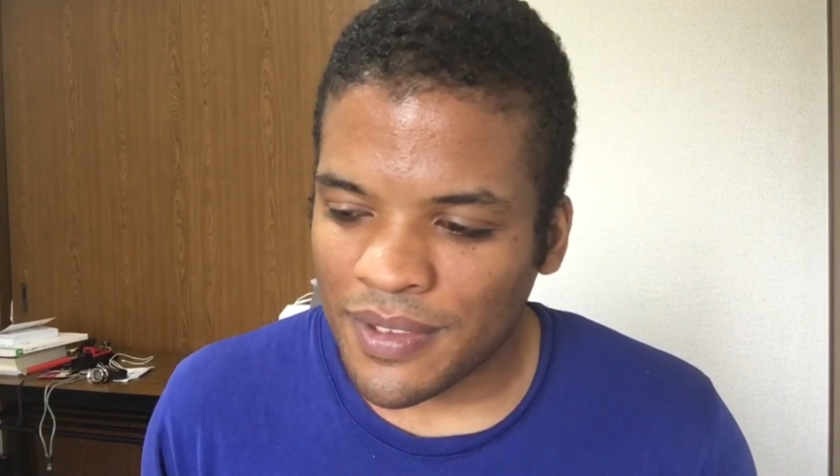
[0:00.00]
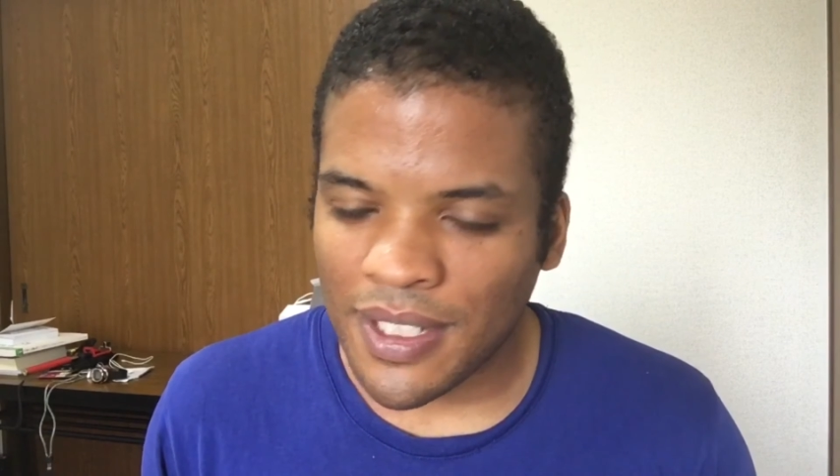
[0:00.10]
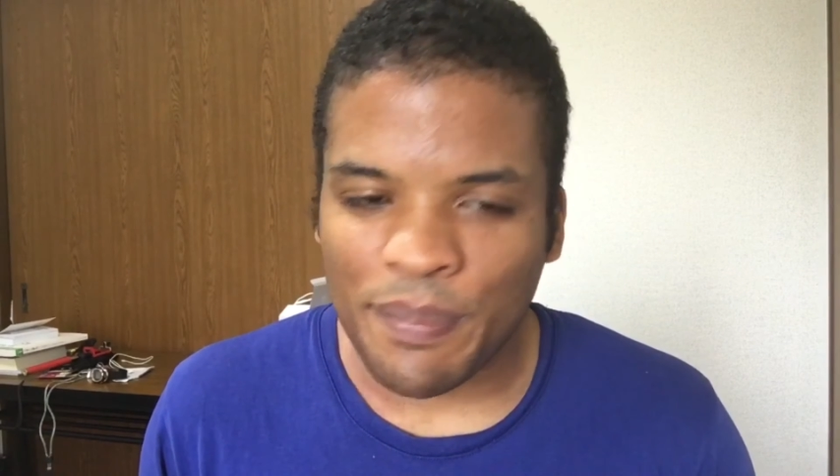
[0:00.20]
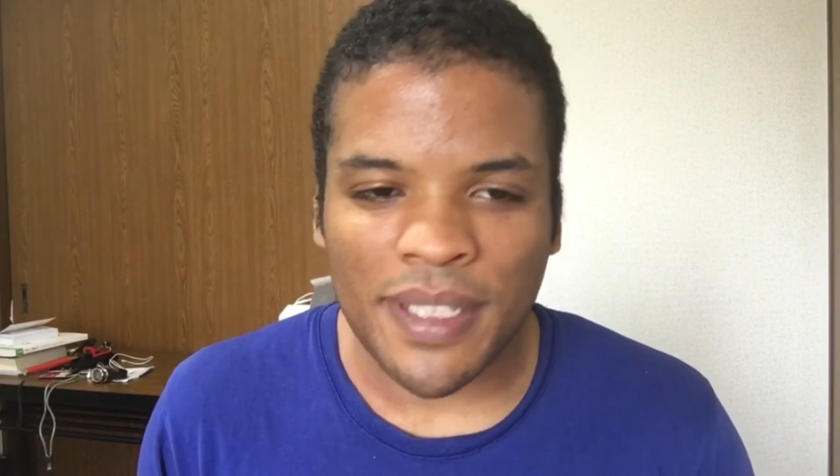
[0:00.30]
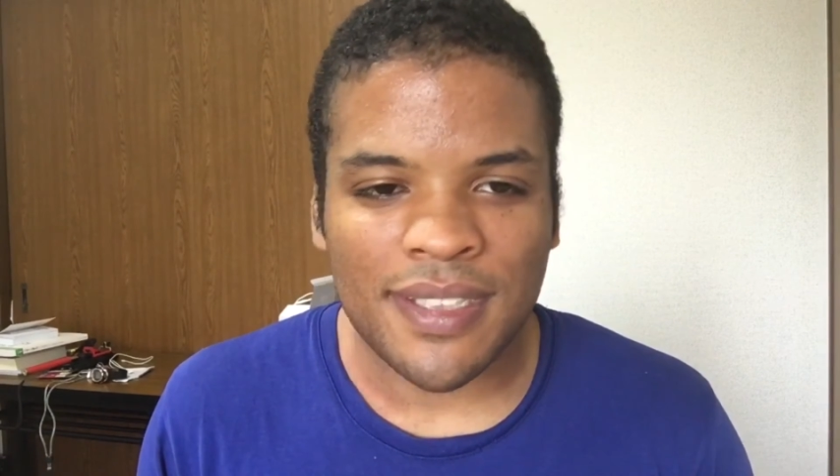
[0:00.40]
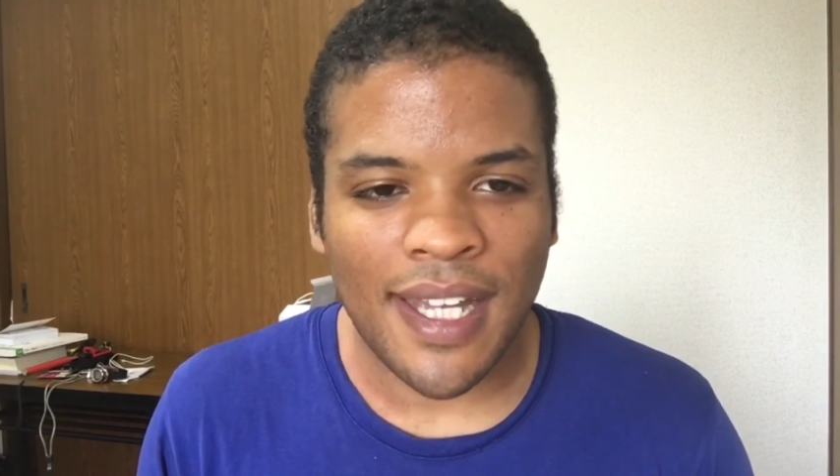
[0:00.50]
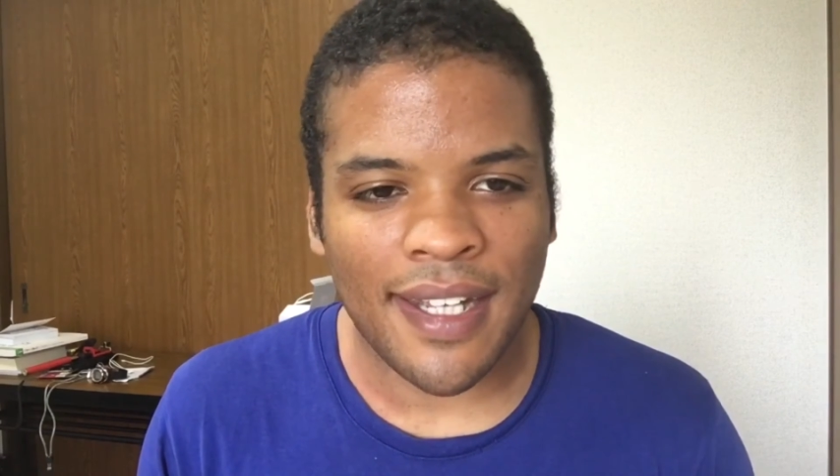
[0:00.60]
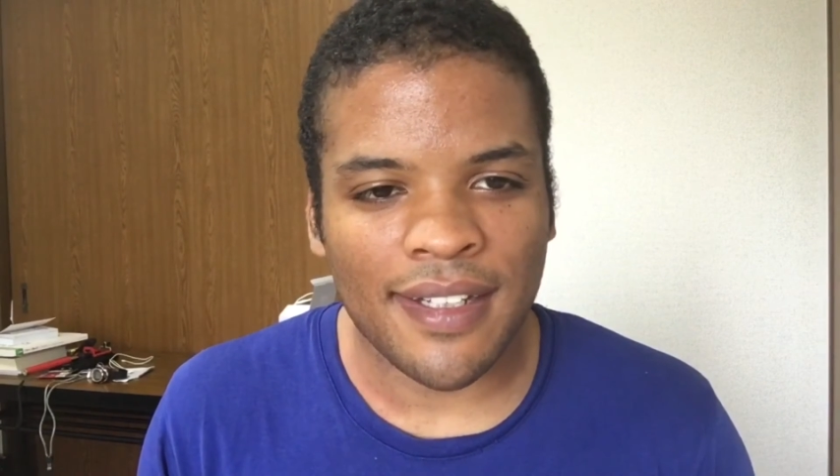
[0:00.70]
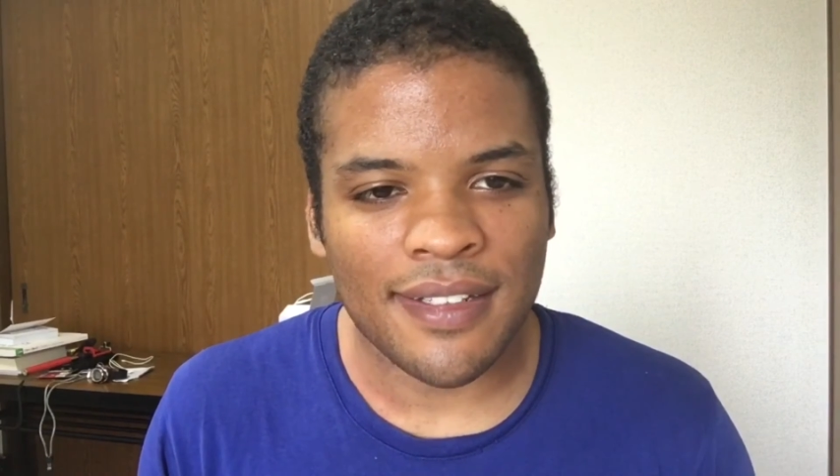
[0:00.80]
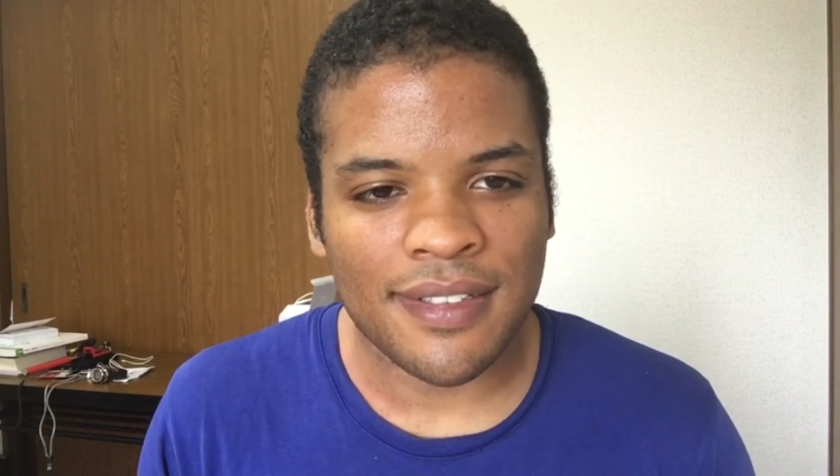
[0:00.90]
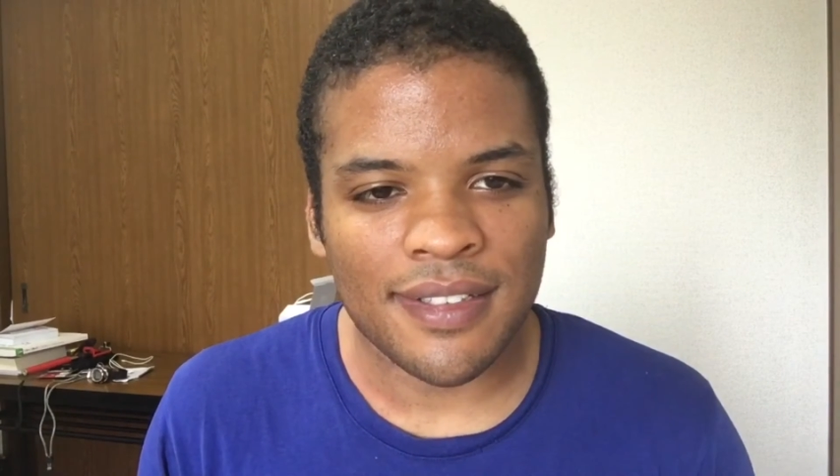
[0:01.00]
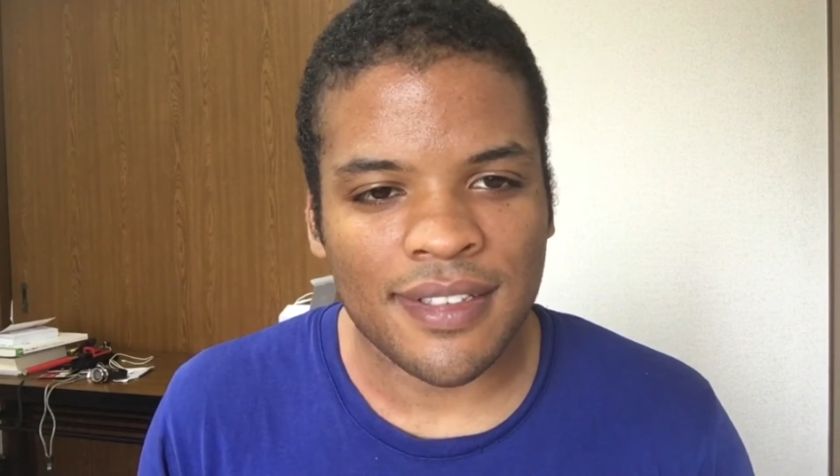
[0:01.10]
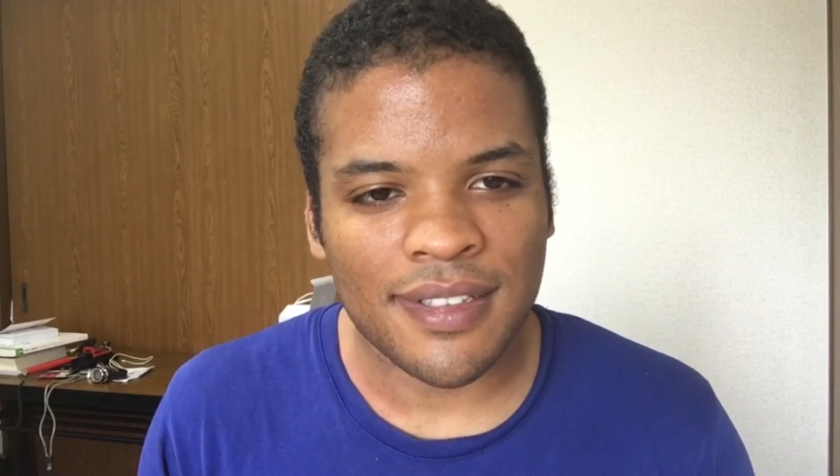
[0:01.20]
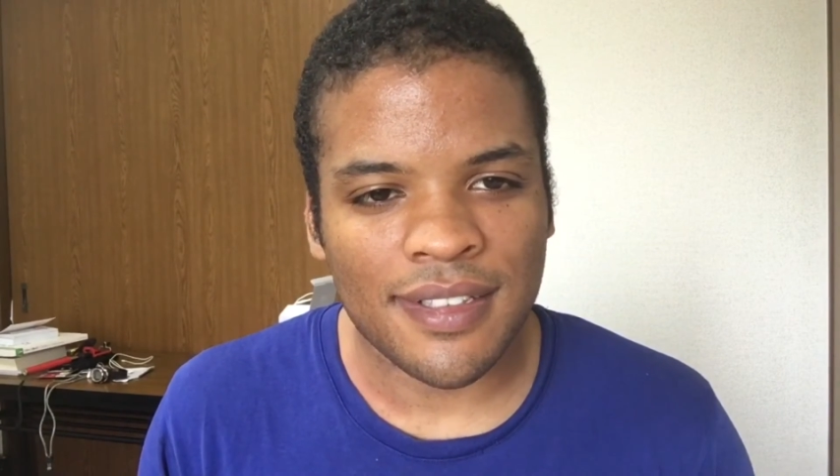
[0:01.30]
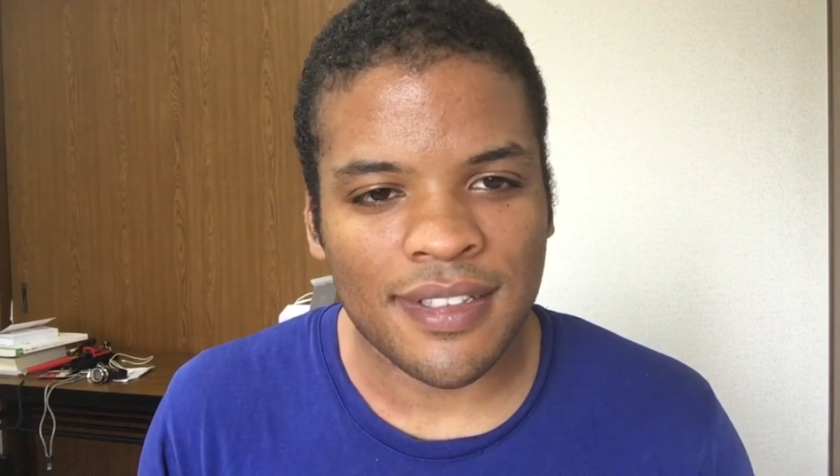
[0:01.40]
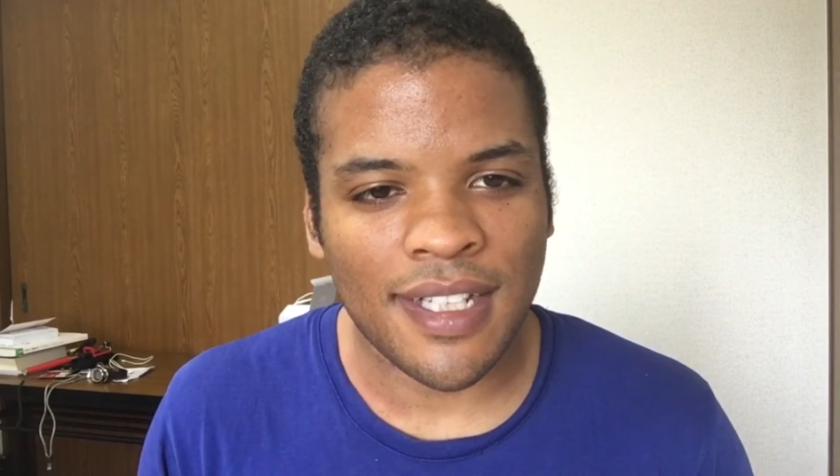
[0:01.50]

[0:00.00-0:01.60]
and I pick tires, and